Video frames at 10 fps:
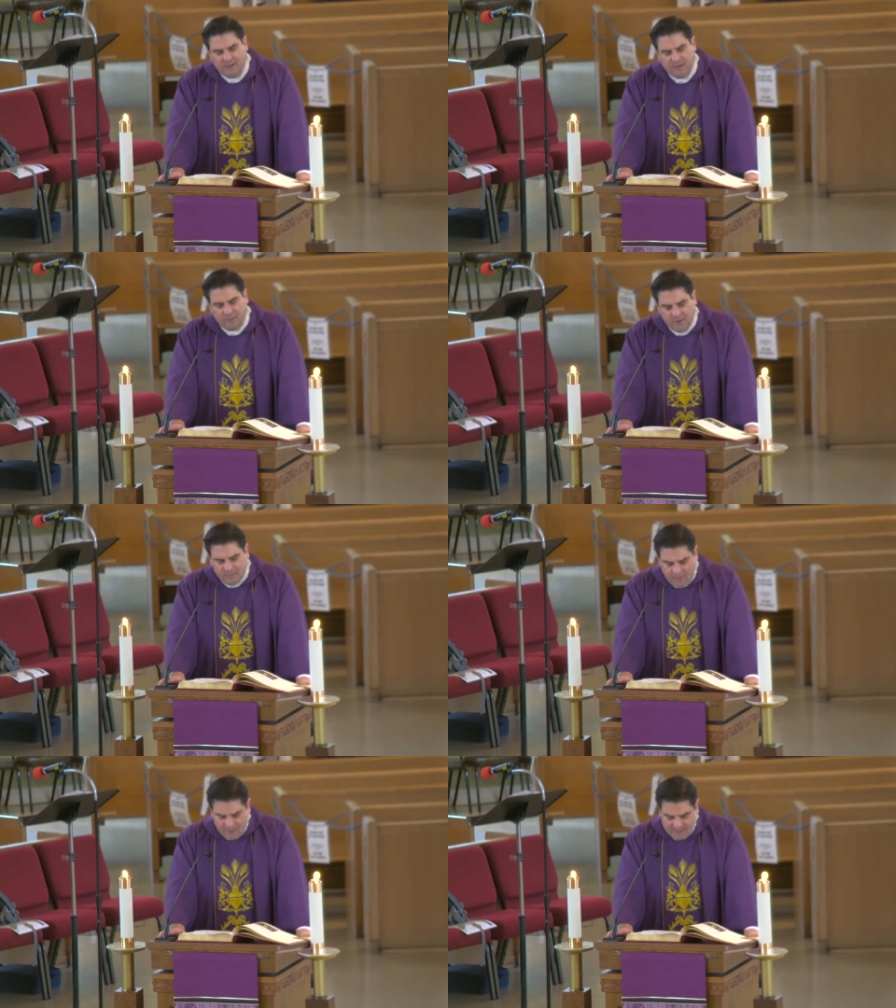that would
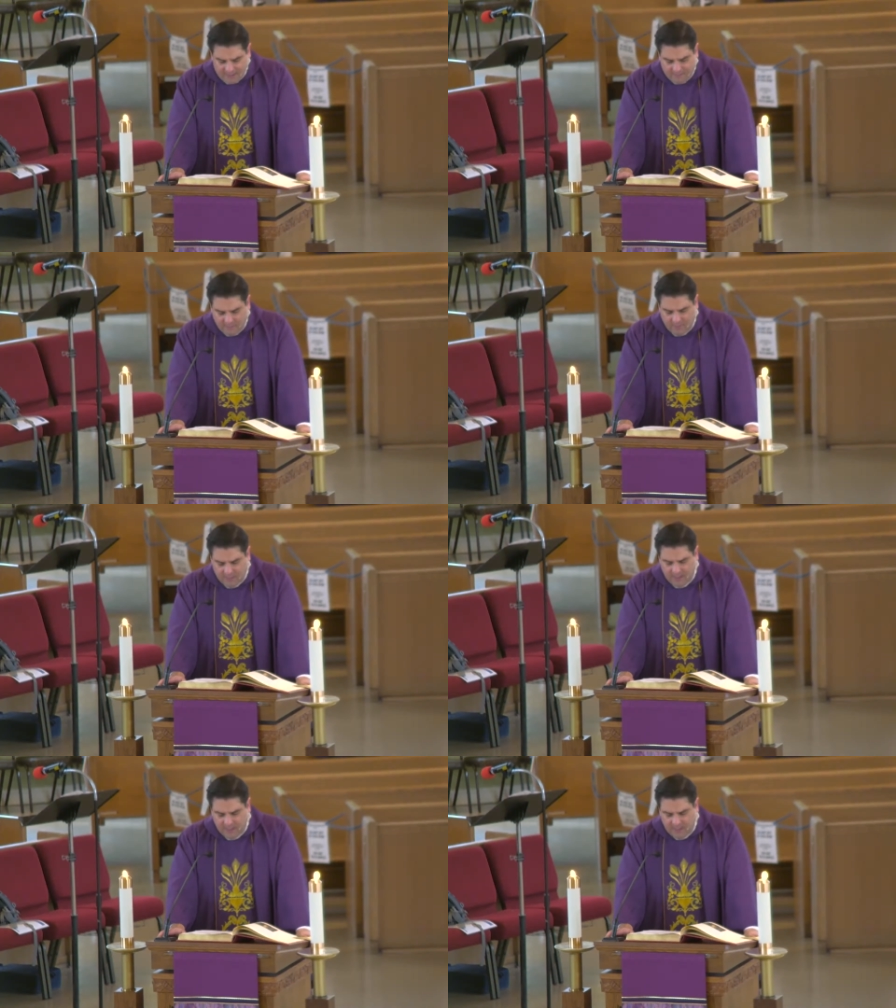impress everyone
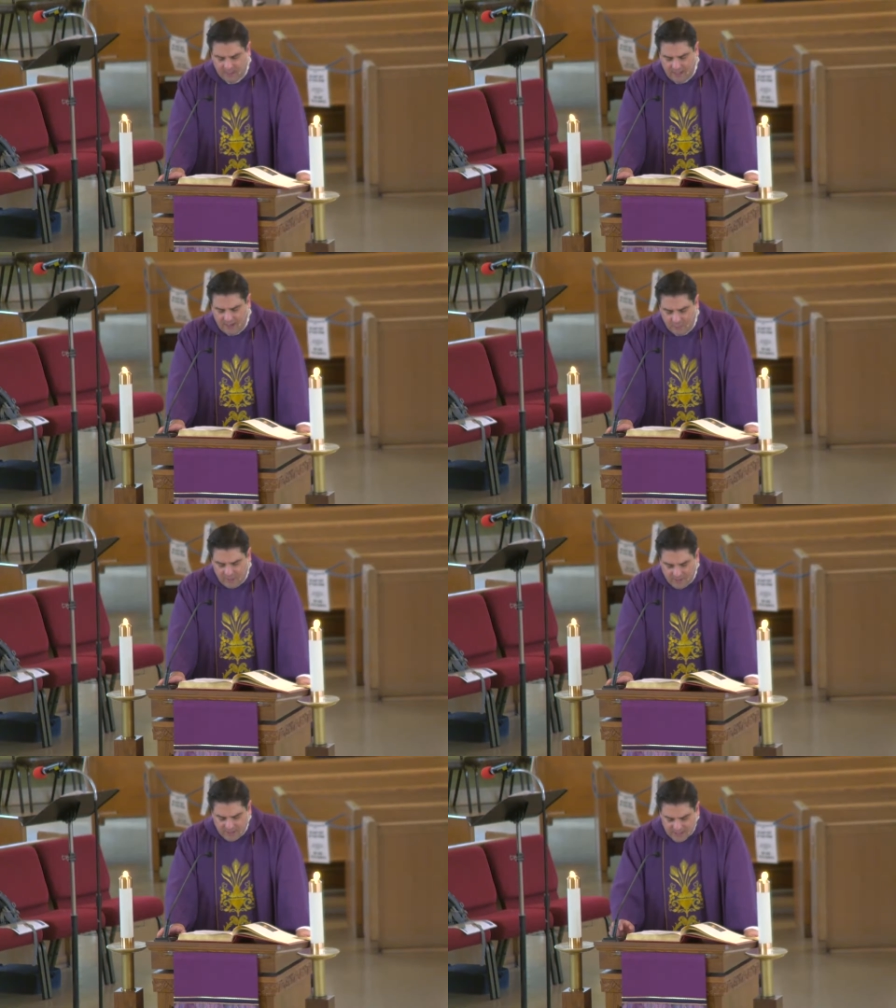and
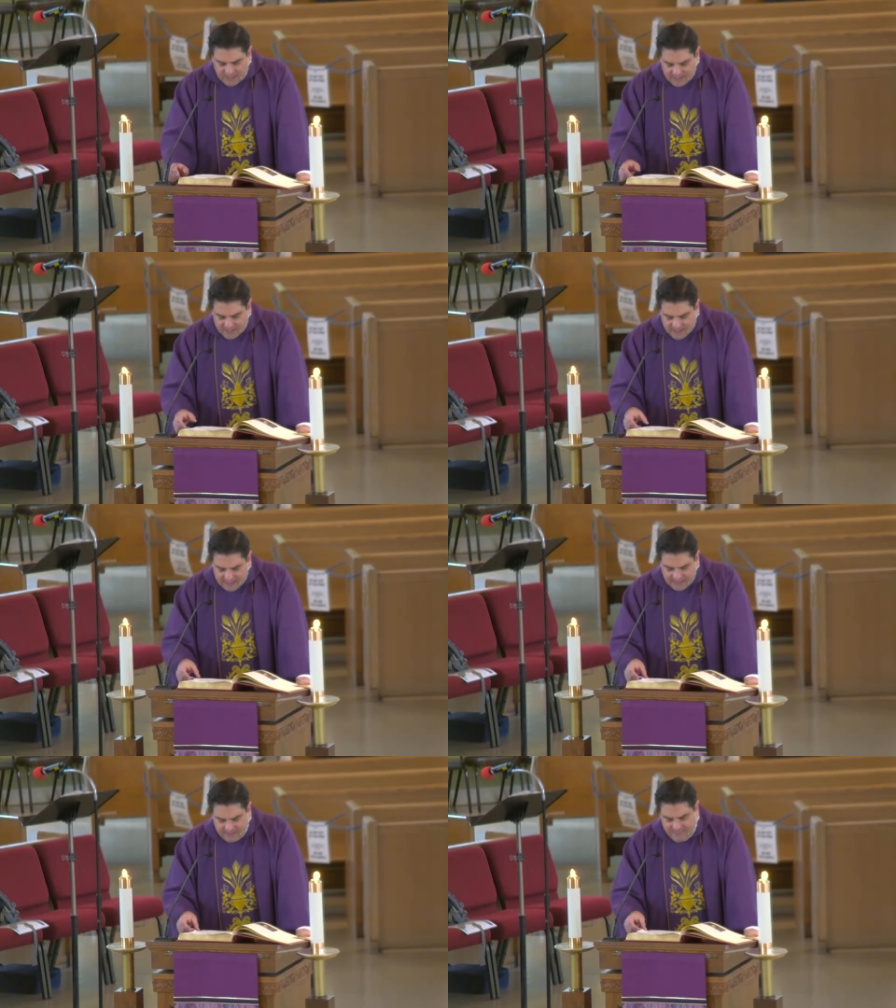win Jesus'
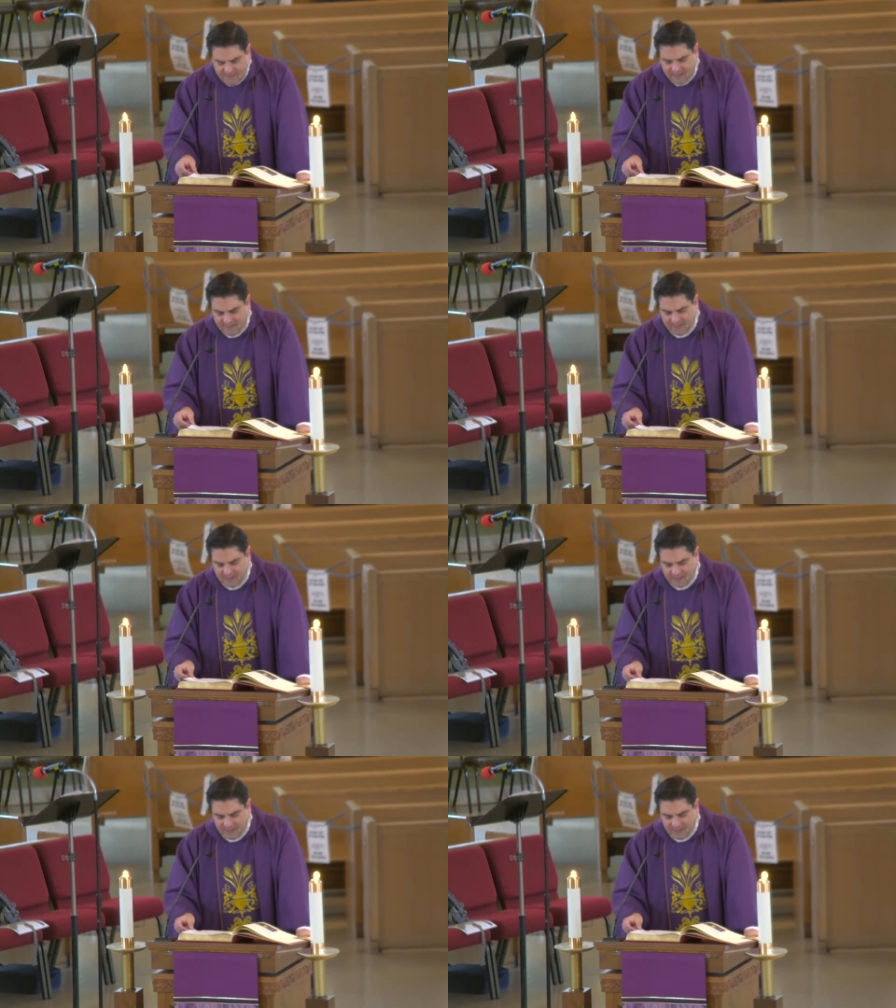instant fame.